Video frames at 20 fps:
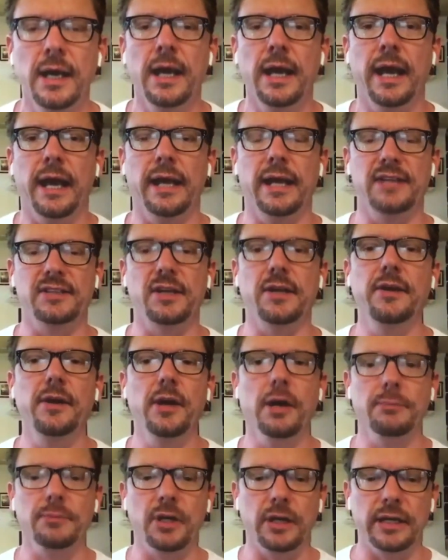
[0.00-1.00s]
And I said, here,
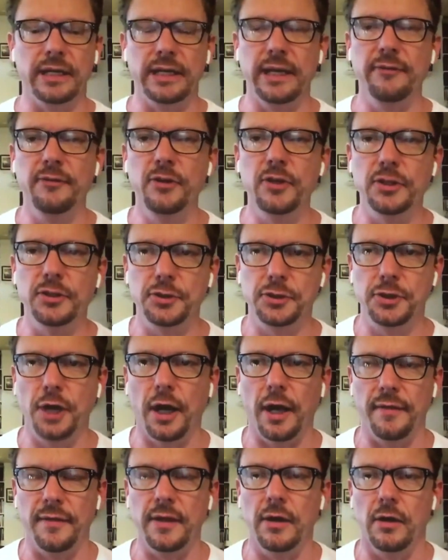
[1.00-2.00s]
I'm going to give you this
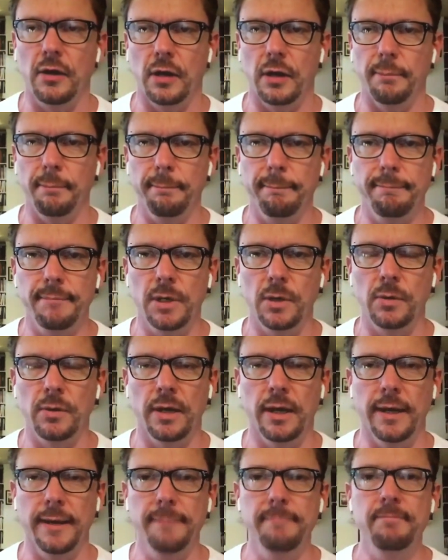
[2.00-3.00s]
shot in the arm.
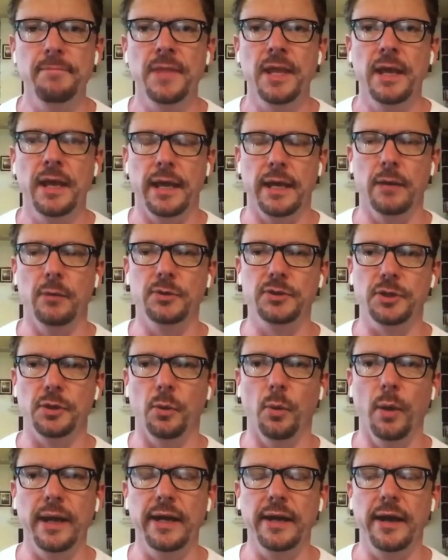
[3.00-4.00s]
okay? And I want you to
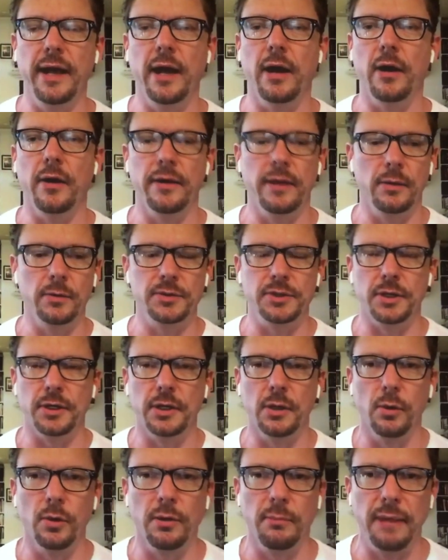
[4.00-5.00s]
wait an hour, and I want you to
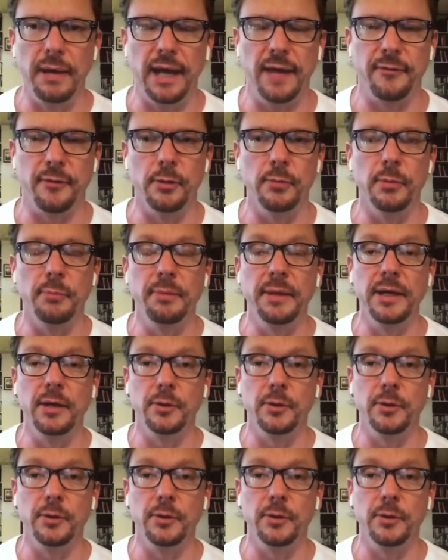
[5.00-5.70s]
go in the bathroom and pee on